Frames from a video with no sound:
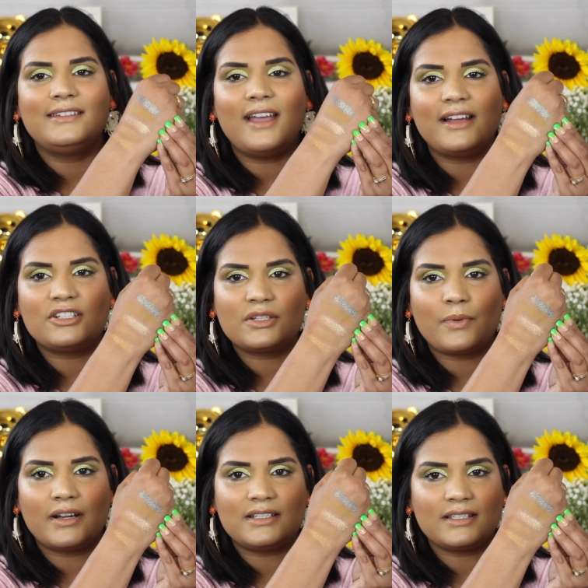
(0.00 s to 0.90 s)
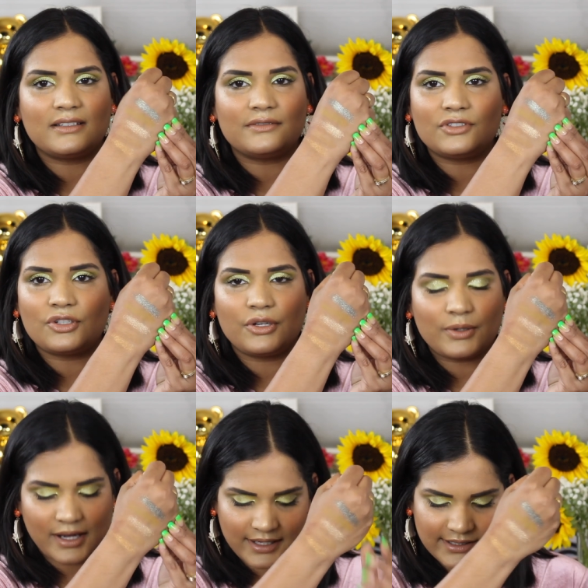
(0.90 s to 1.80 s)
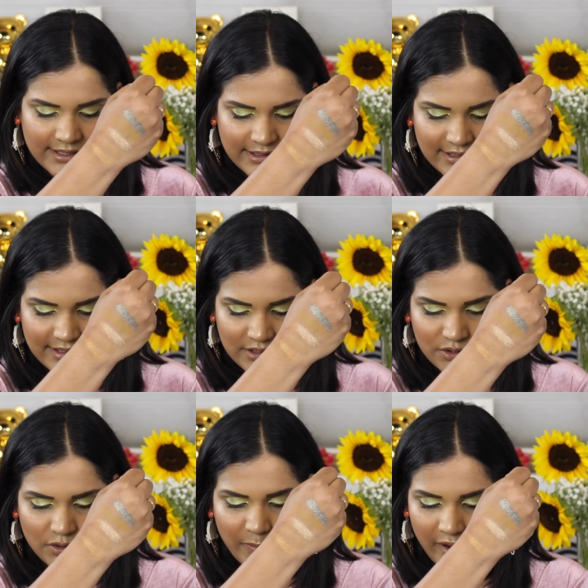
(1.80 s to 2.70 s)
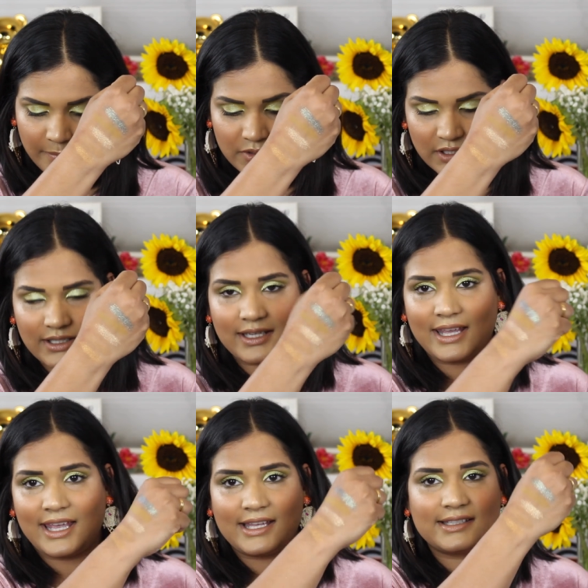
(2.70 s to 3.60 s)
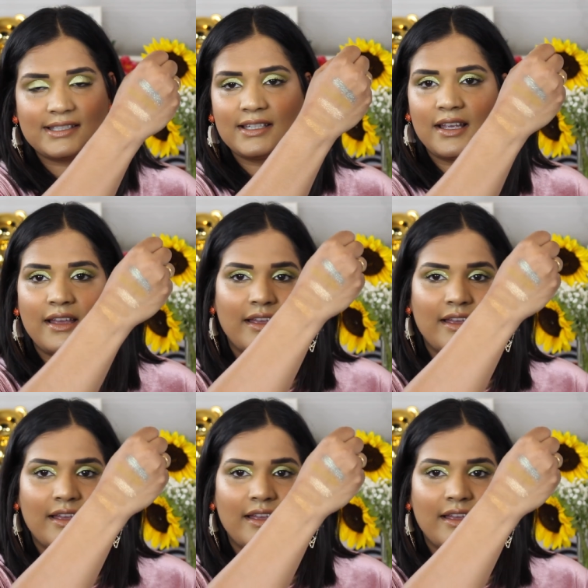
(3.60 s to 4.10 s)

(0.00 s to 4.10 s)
yeah, I just wanted to show you guys this dupe option in case